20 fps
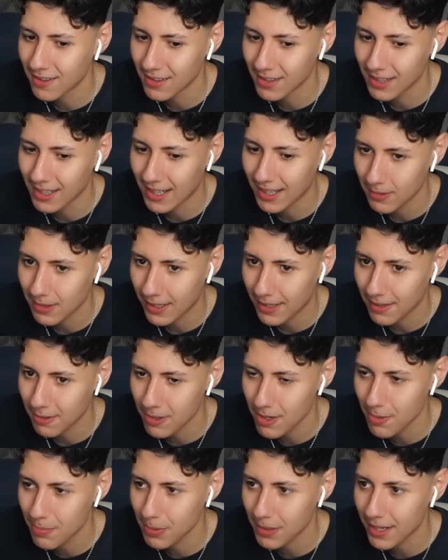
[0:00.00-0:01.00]
or like like
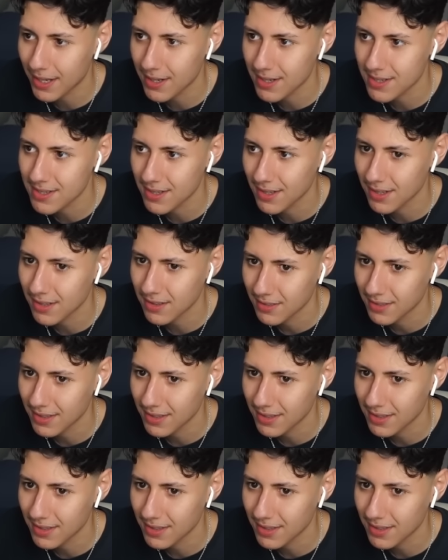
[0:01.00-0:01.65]
real players, you know?